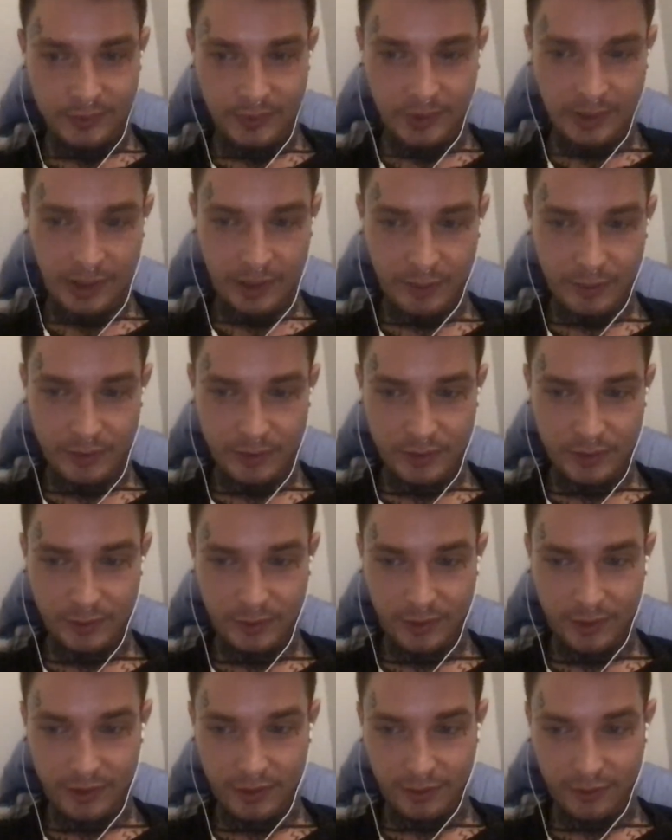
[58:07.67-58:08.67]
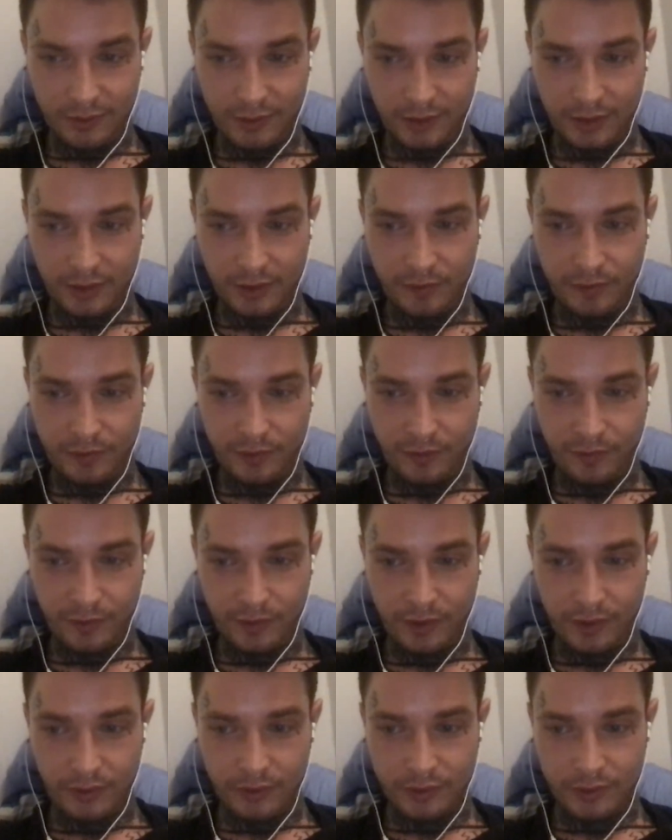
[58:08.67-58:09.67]
Thomas O'Neill, thank you for your
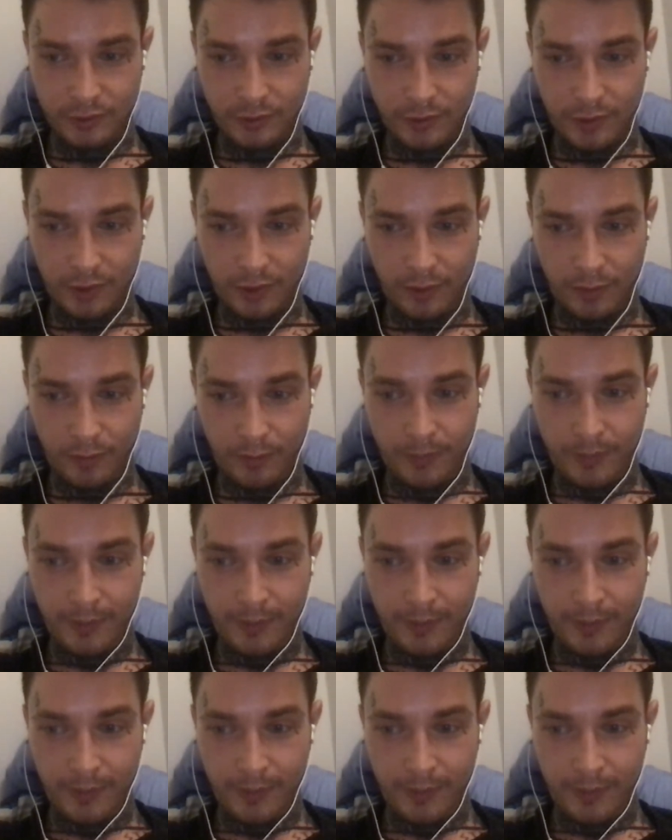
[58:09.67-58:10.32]
videos. You're welcome.